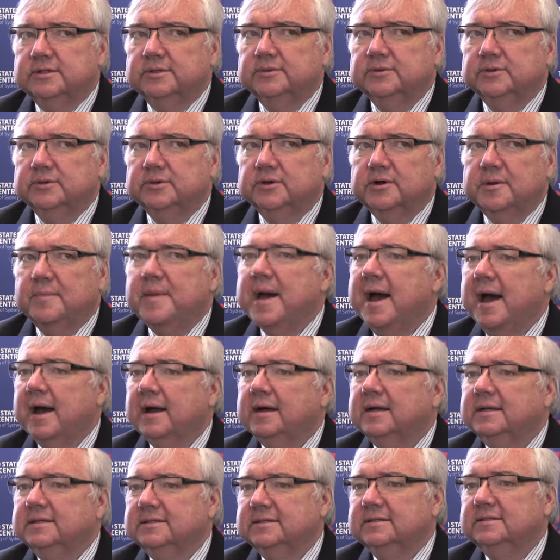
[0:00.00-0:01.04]
will look
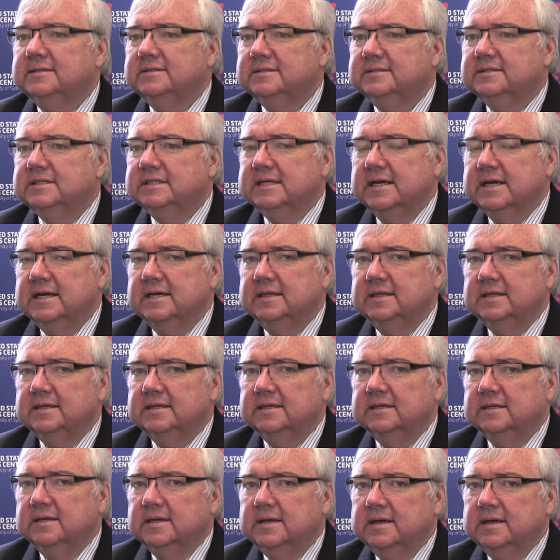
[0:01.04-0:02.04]
back and say that